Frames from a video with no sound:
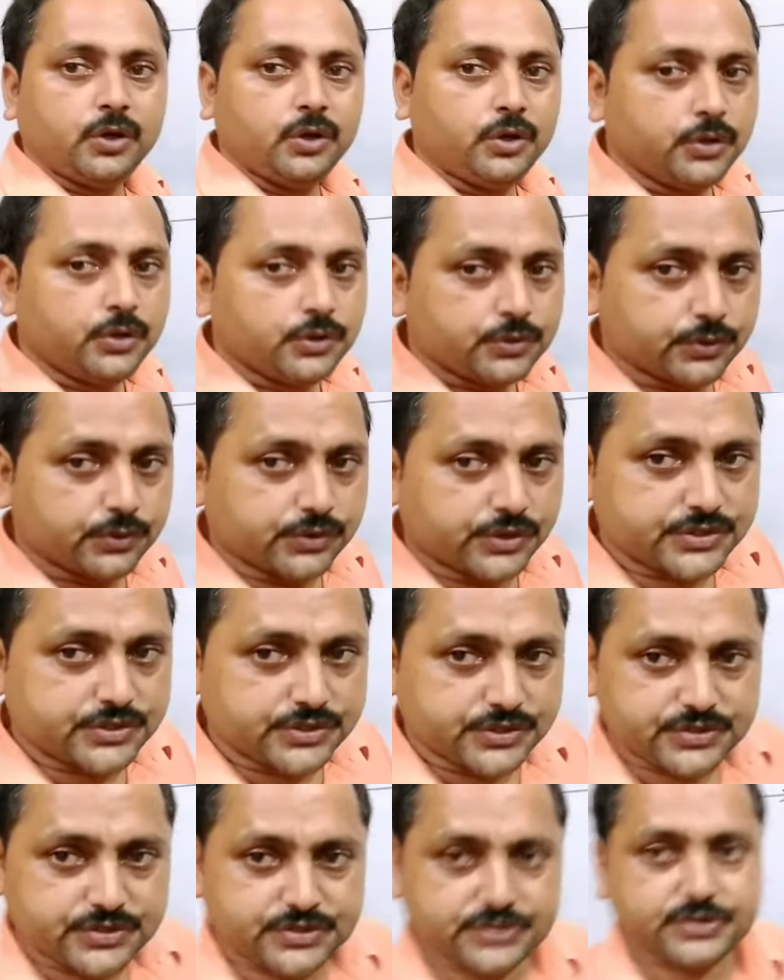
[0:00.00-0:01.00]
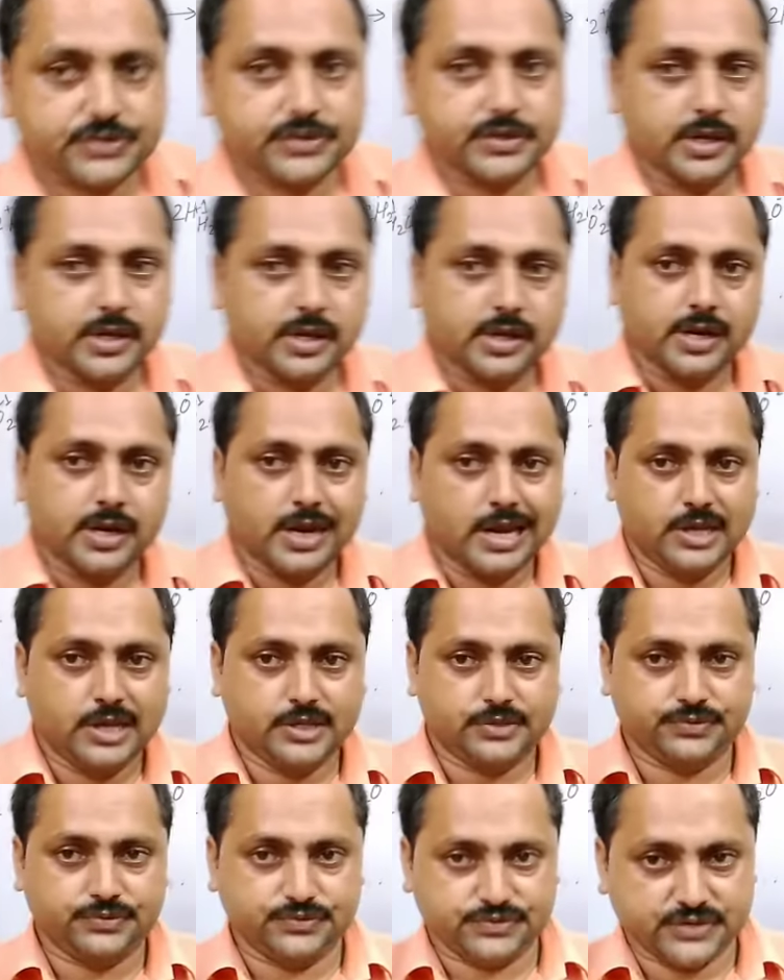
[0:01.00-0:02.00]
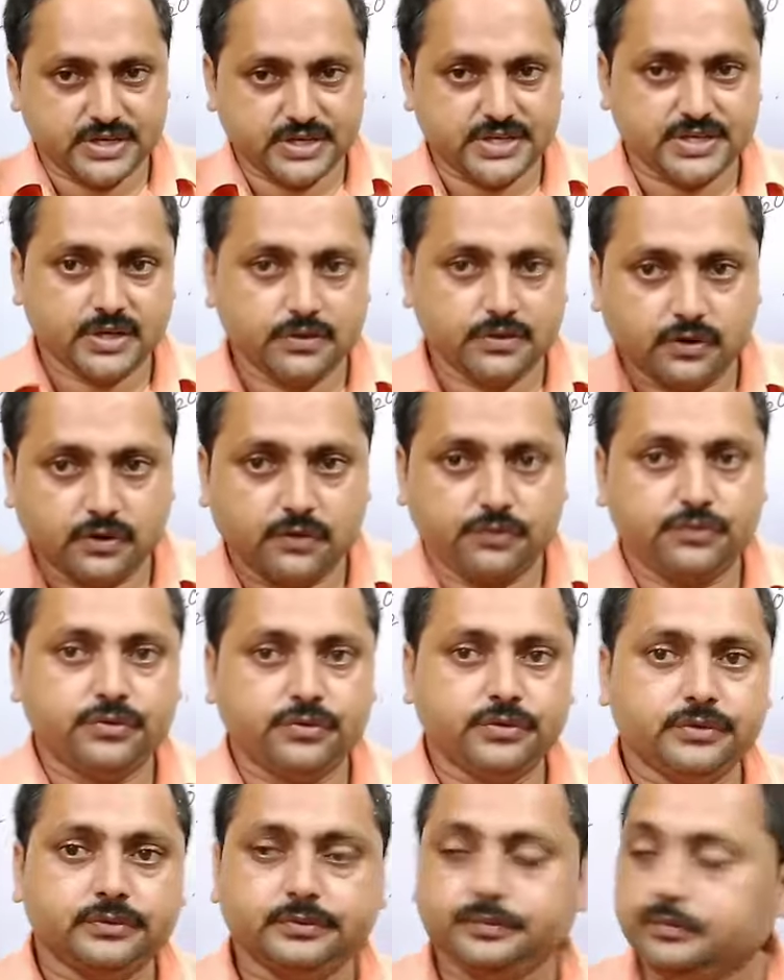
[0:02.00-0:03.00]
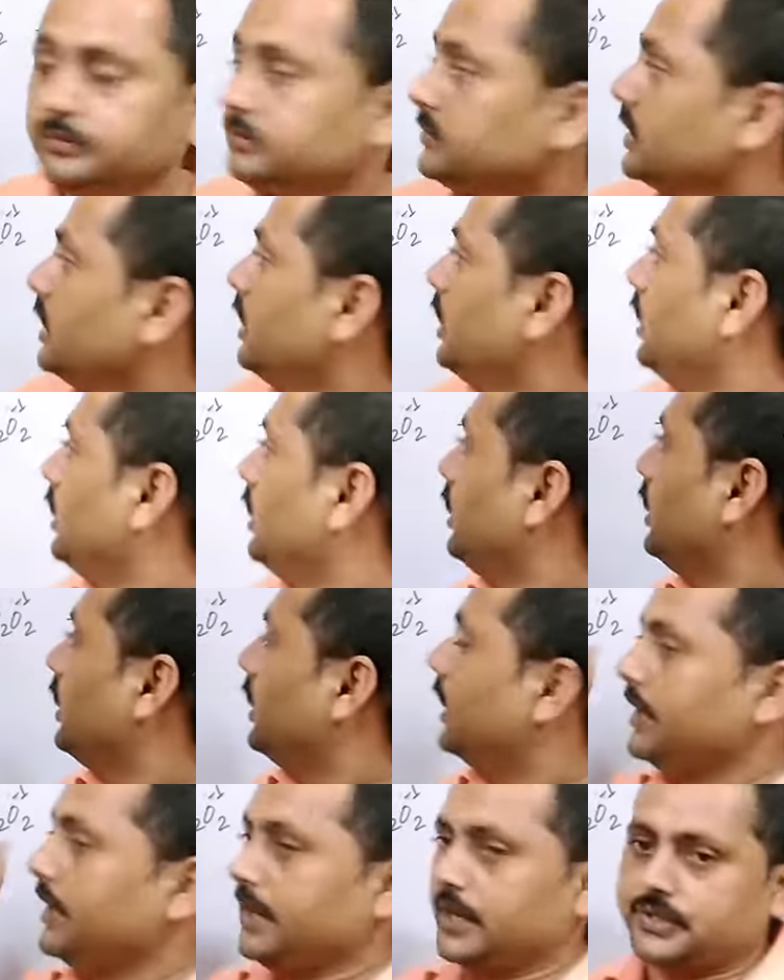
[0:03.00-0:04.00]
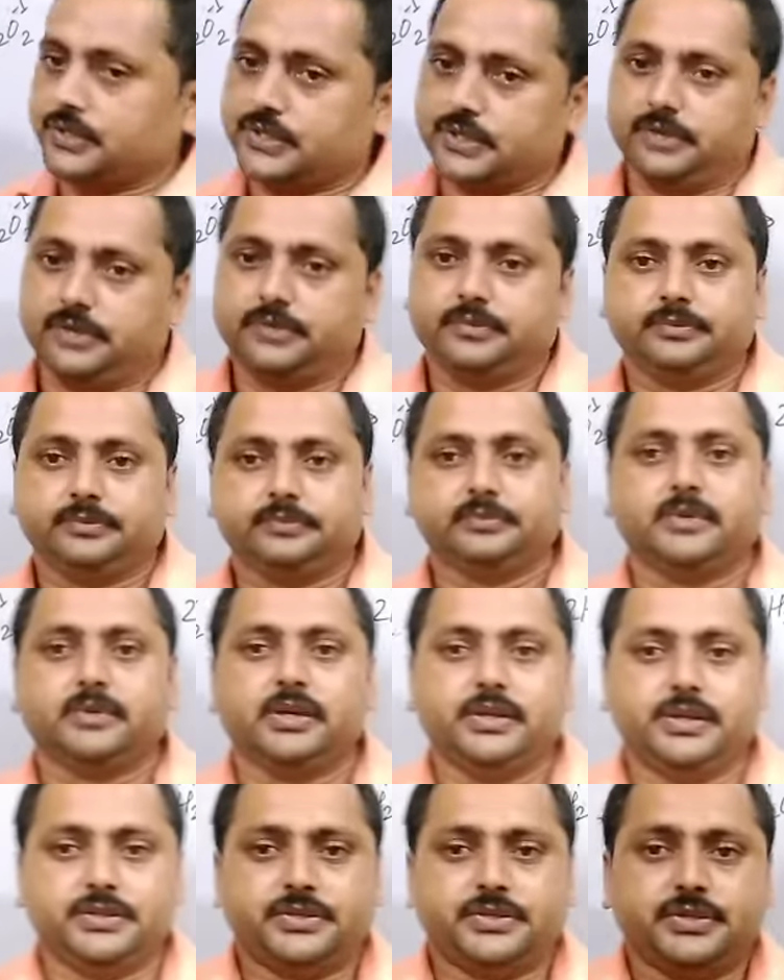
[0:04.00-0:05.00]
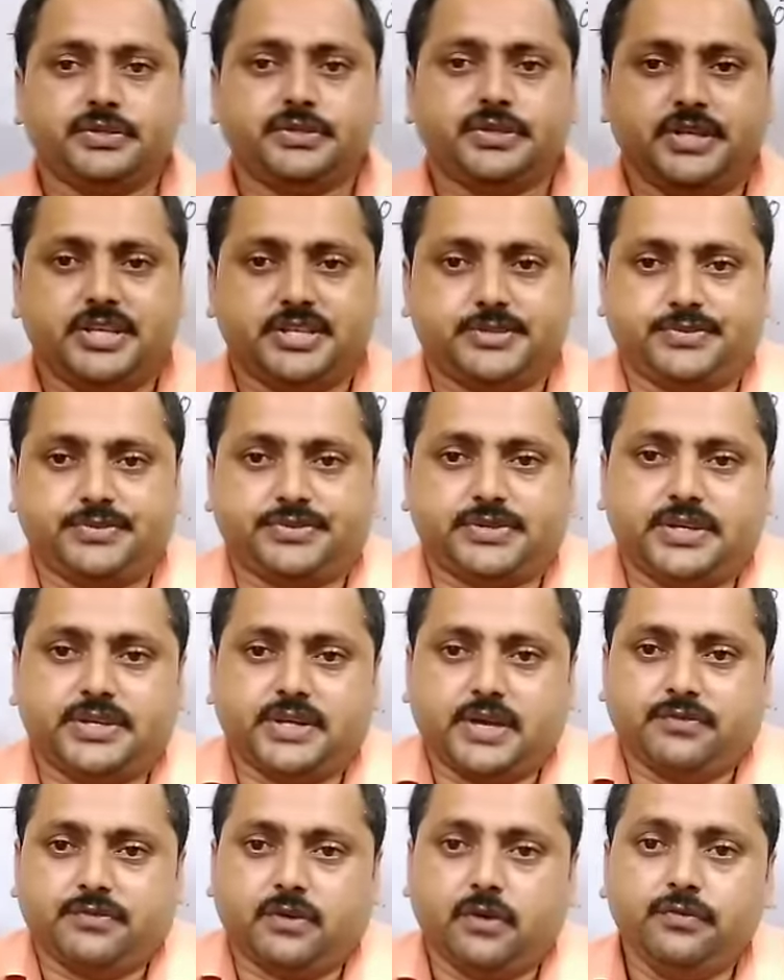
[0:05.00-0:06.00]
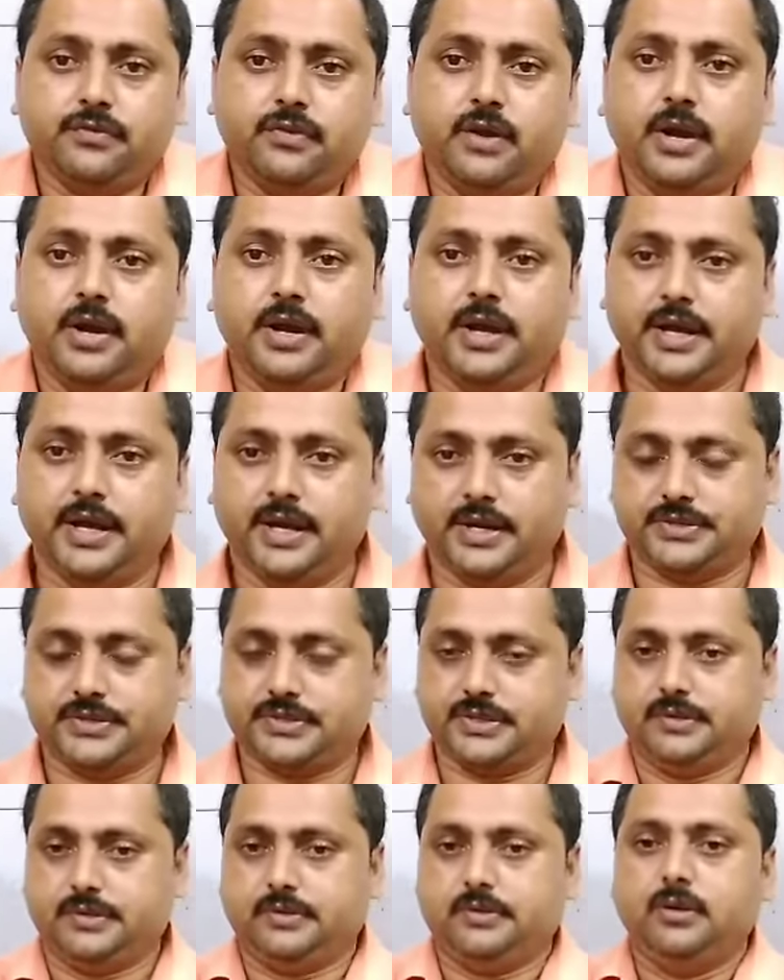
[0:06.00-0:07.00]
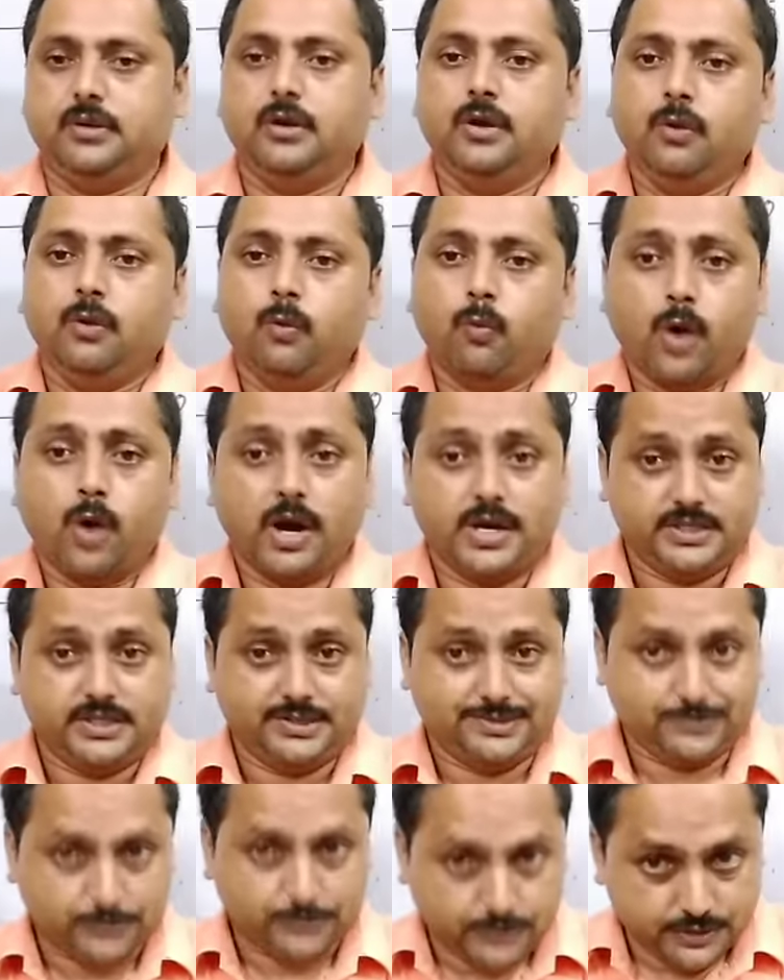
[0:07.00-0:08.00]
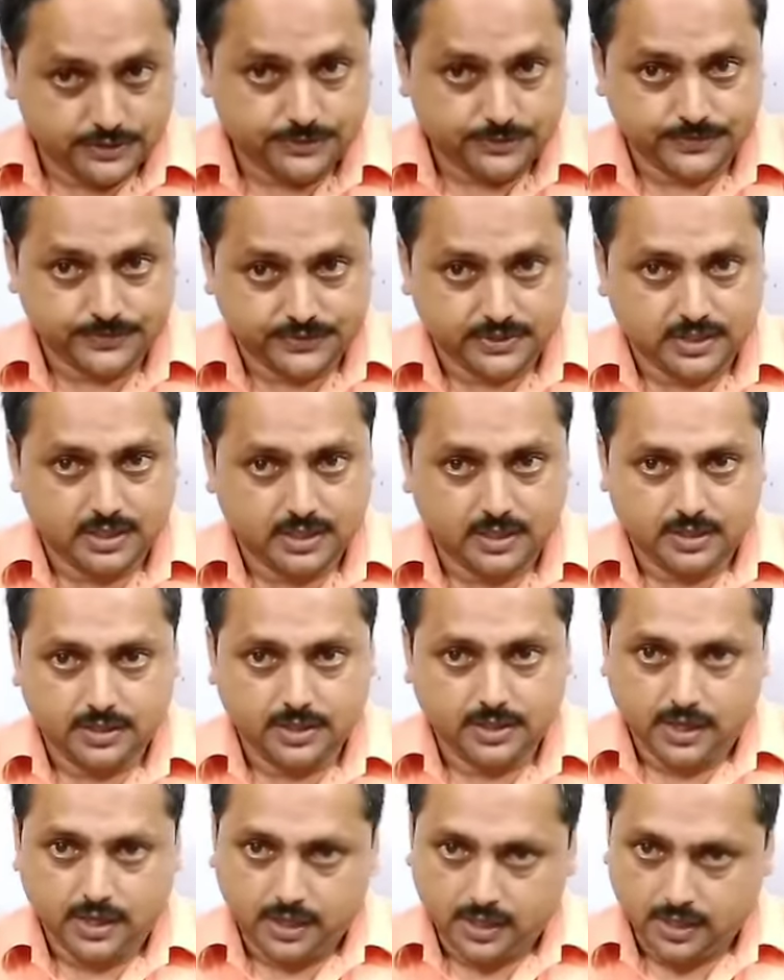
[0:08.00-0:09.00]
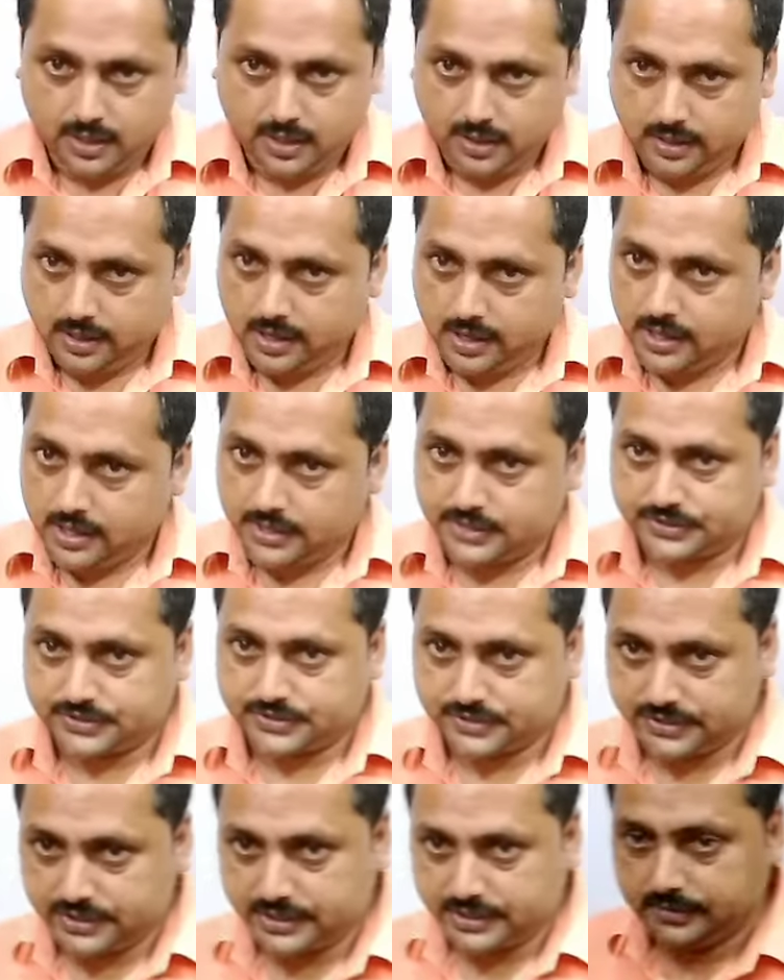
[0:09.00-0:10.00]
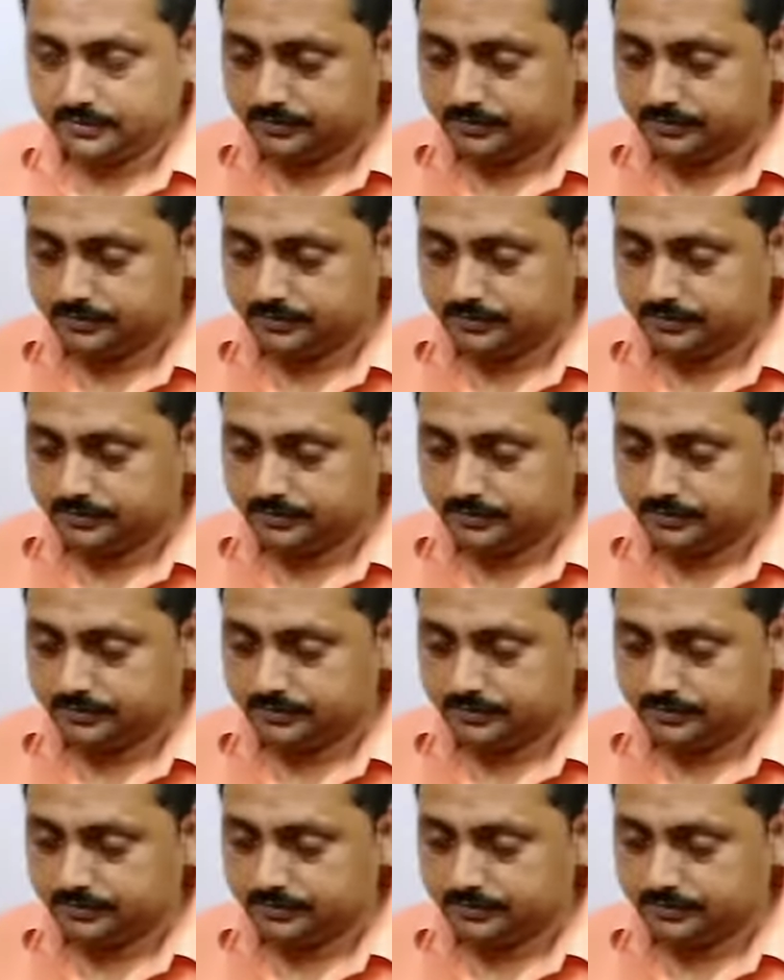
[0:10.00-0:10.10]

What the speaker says: So this is a special type of reaction. This is a special type of reaction. What is special? Let us see here.